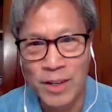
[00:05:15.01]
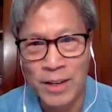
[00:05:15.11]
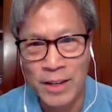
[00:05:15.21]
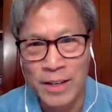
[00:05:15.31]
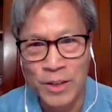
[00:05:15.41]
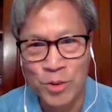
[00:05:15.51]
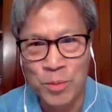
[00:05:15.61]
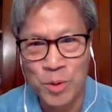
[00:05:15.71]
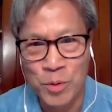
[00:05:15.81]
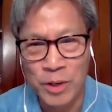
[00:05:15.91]
in a
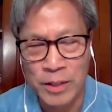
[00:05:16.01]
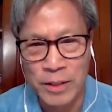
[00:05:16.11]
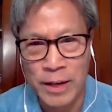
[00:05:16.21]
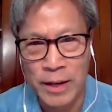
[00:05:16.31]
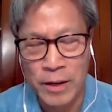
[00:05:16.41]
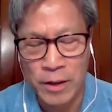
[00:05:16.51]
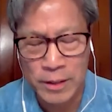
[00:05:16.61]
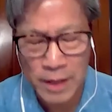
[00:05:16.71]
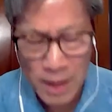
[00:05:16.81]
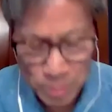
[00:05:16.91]
normal working day, on
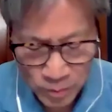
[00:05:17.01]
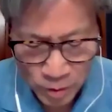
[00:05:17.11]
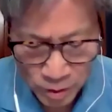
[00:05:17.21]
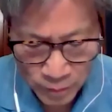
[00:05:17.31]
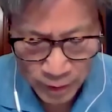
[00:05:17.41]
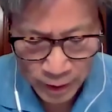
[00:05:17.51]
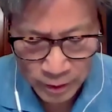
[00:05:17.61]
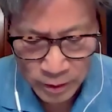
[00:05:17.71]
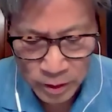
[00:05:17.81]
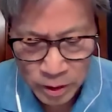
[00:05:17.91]
top of all of that,